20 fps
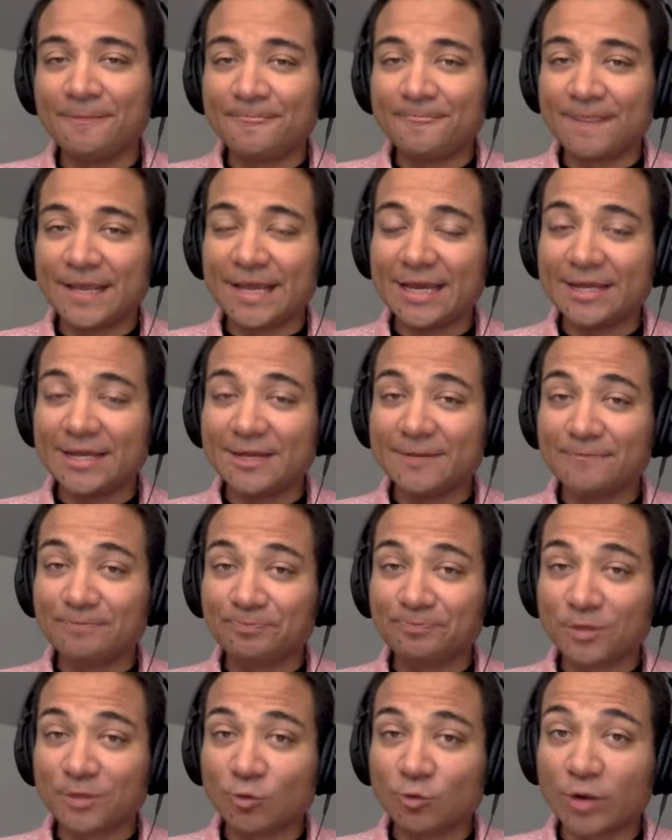And
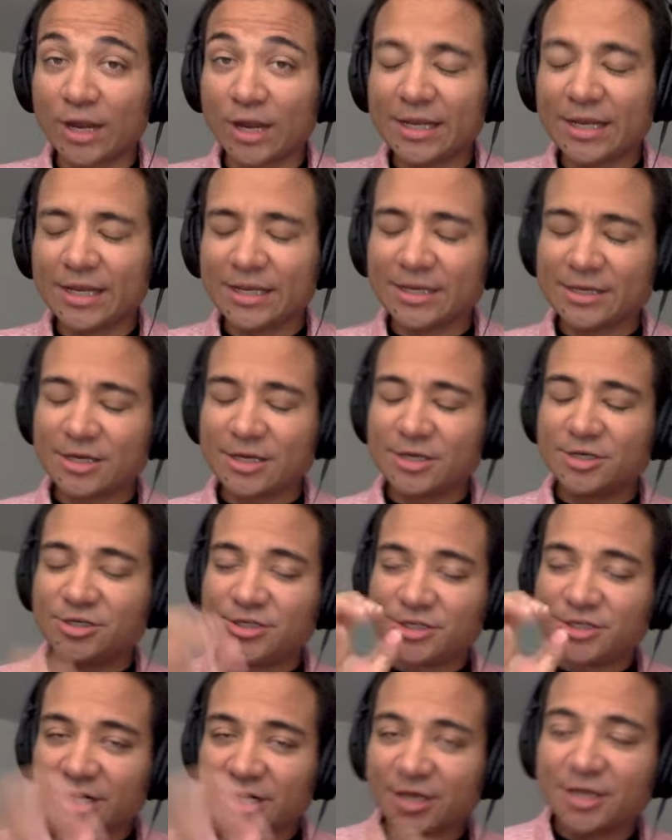writing
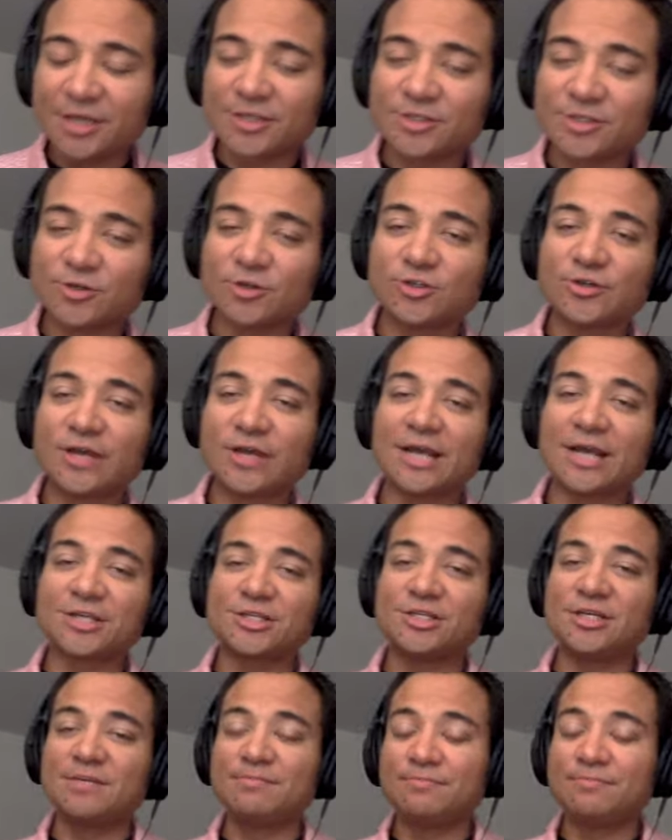does social
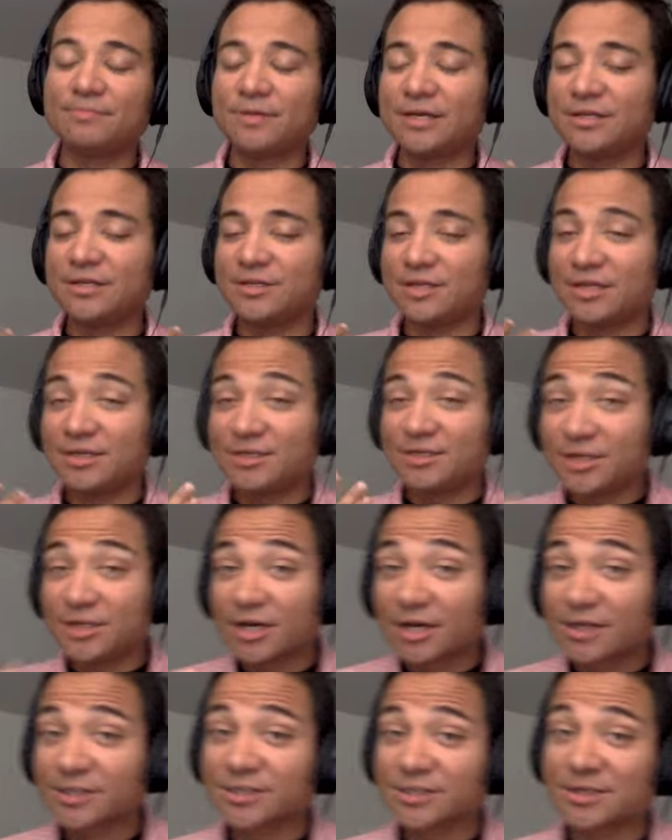action. It
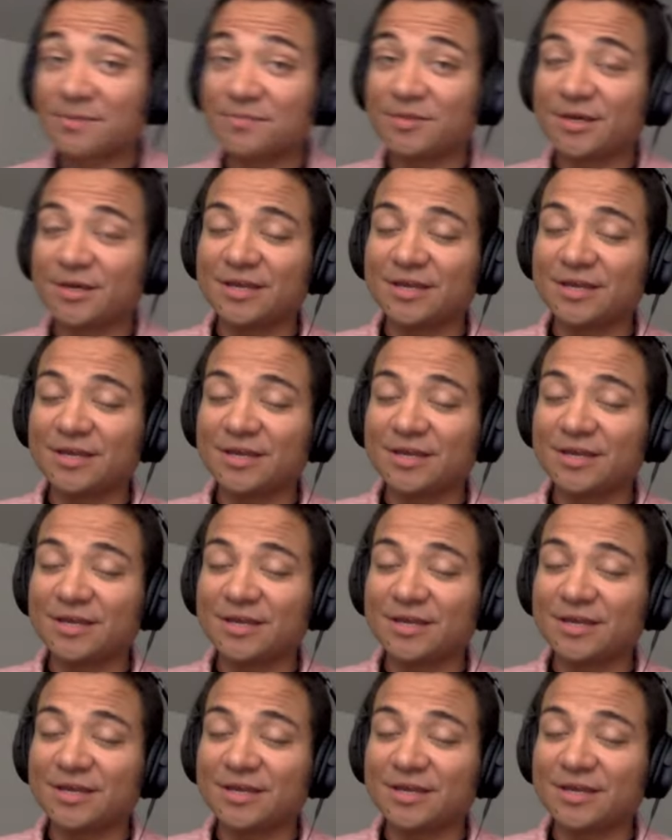does something.